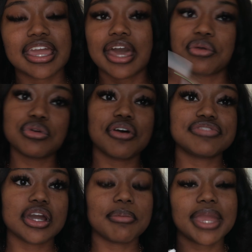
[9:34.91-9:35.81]
I don't know if
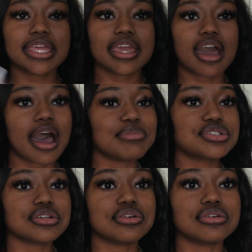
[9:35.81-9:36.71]
they'll make it
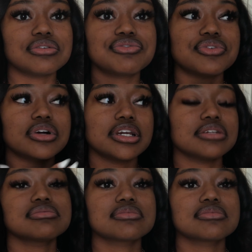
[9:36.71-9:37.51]
optional for